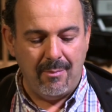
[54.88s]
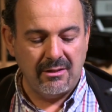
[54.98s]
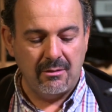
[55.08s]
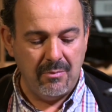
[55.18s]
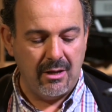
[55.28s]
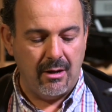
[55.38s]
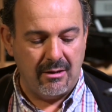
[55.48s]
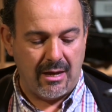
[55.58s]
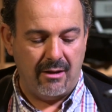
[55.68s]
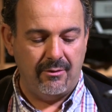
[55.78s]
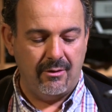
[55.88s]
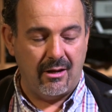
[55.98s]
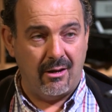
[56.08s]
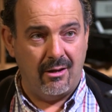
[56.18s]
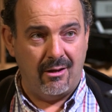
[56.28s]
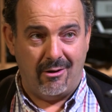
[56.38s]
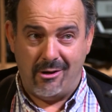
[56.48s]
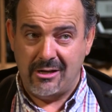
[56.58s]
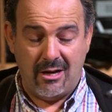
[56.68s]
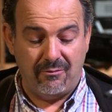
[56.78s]
I must admit, David, I
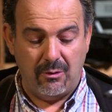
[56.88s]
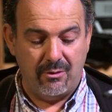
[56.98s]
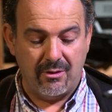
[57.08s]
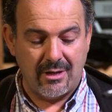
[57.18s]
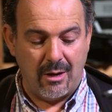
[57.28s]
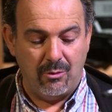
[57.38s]
don't know if you were the same,